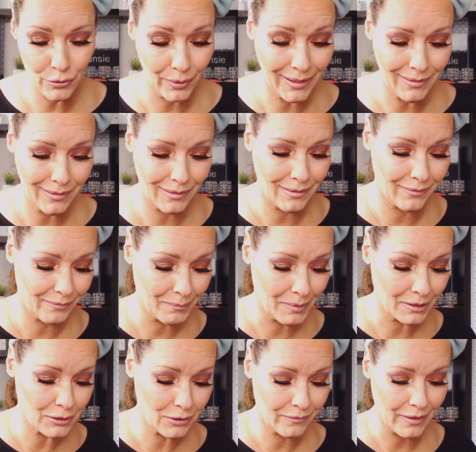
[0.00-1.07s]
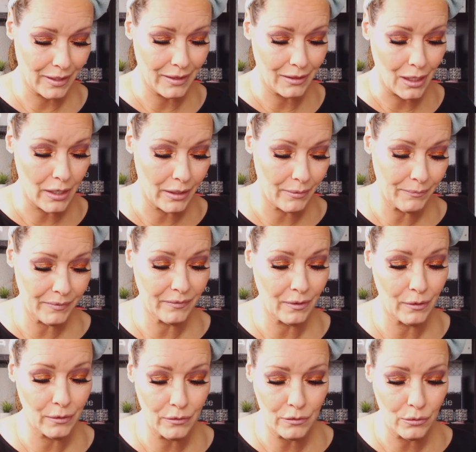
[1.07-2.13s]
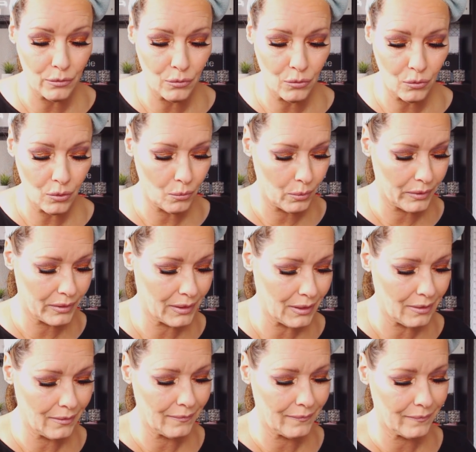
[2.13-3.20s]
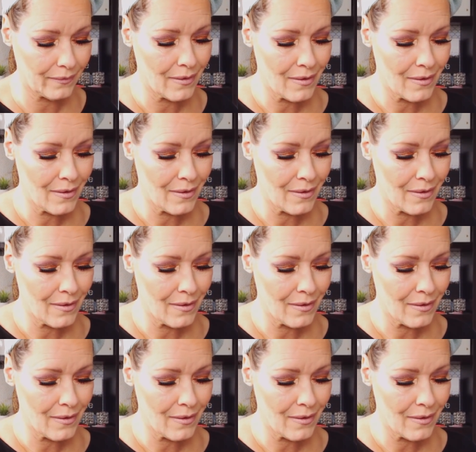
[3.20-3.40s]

trading as much as I thought I was going to do with these,